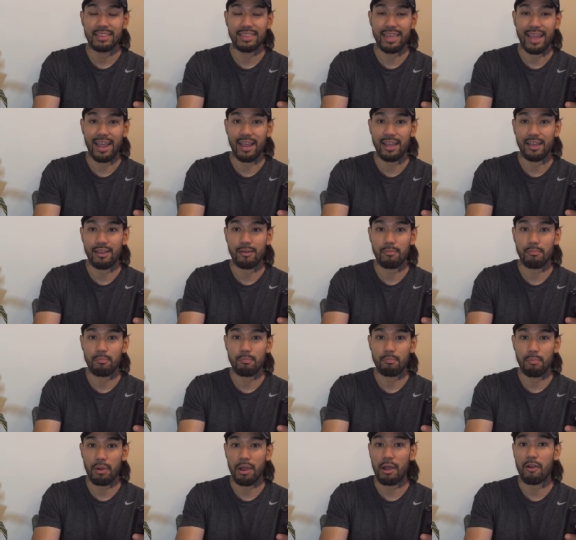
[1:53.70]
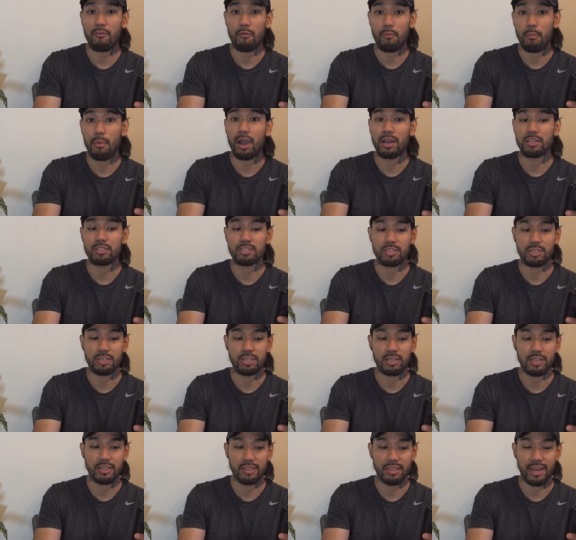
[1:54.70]
that powerful monster
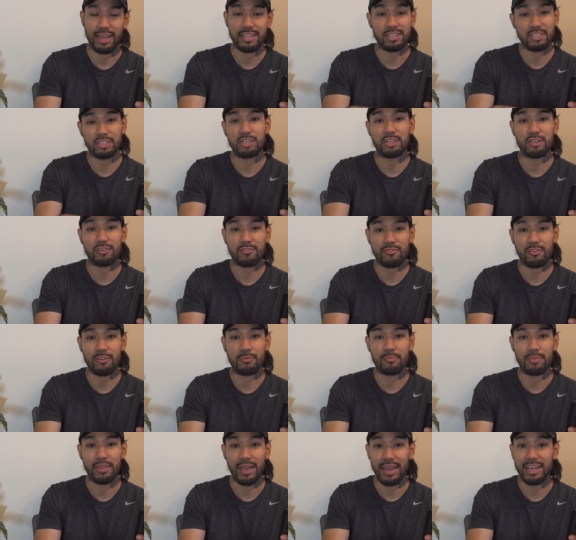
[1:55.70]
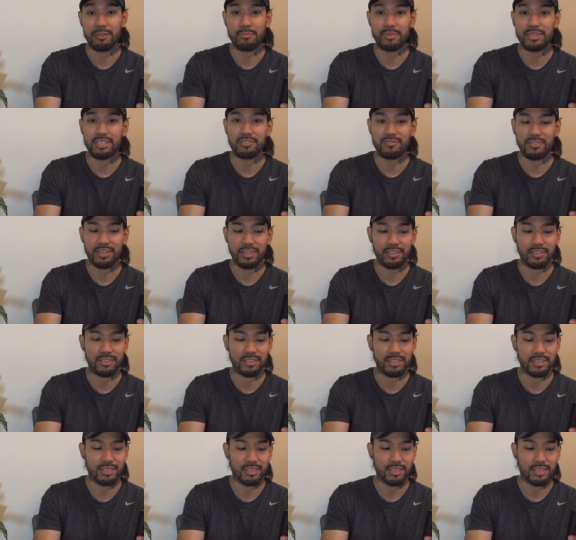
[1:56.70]
that I took from the enemy's field.
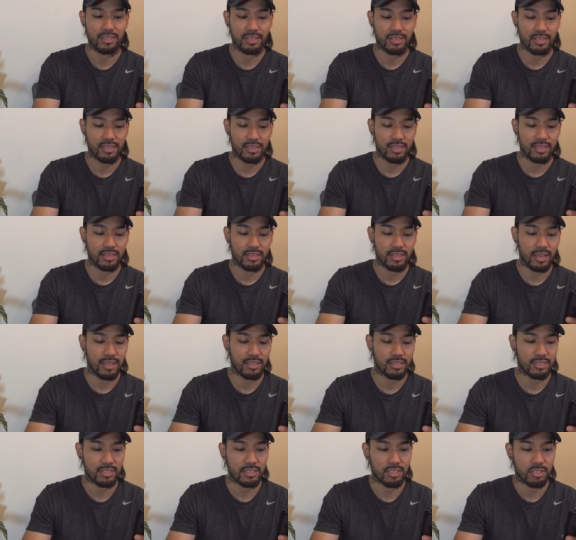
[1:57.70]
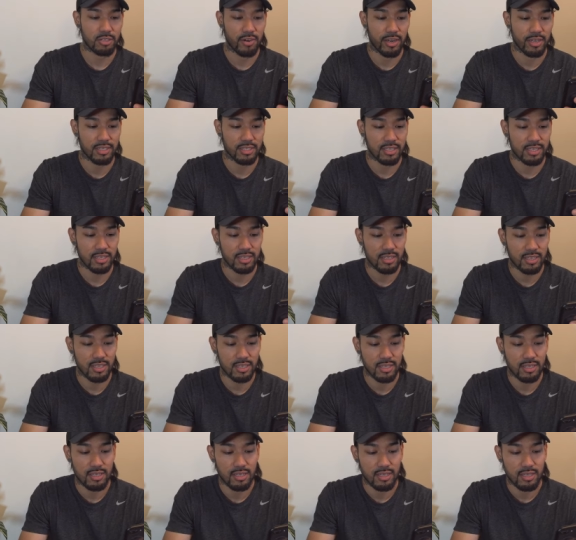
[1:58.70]
That's interesting.
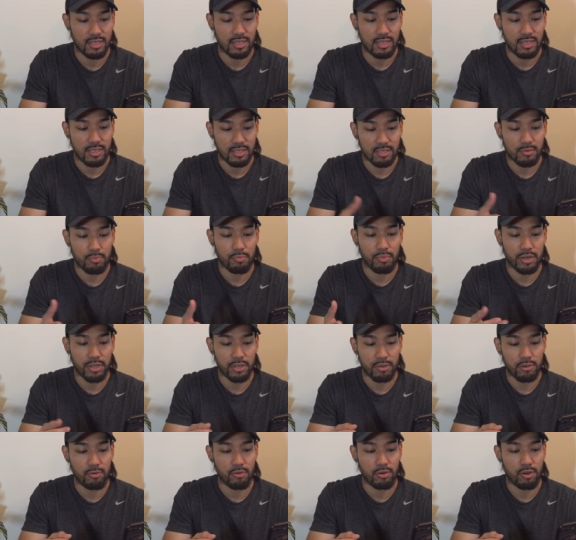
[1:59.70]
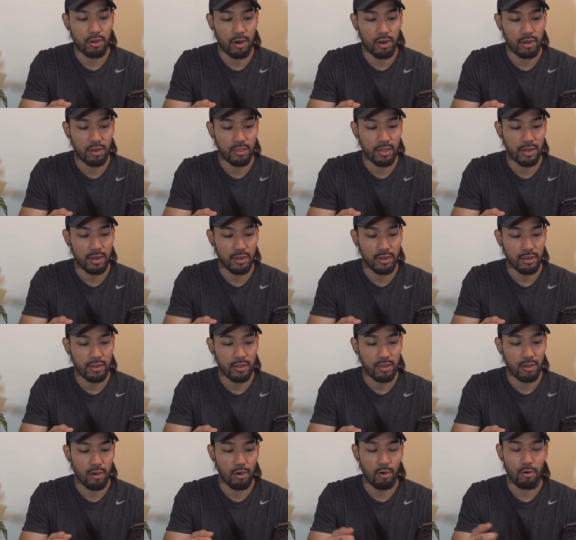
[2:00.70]
It's a pretty cool card there.
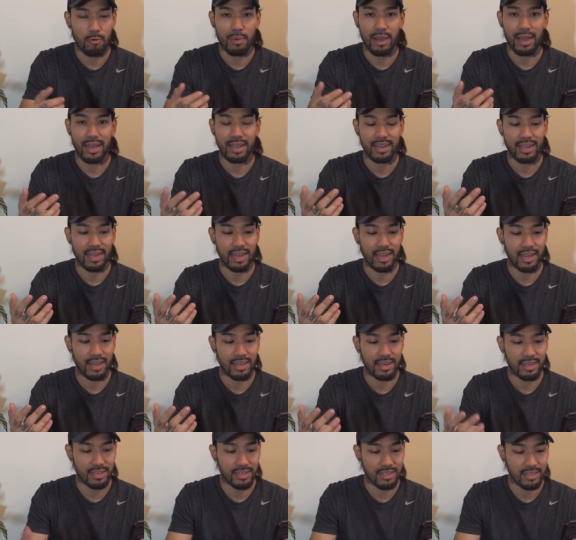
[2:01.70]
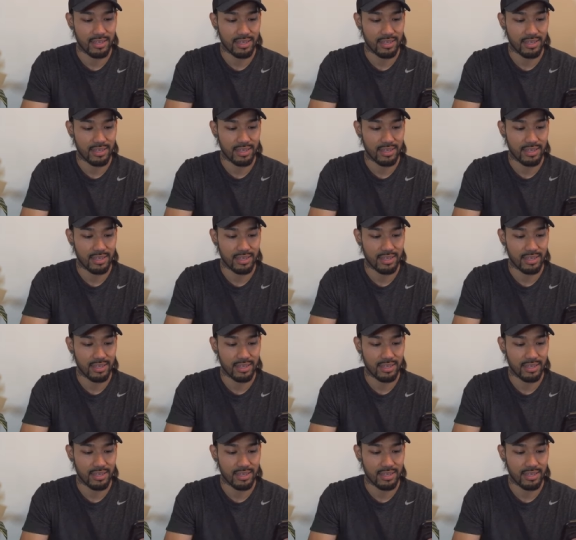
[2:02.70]
Oh my god.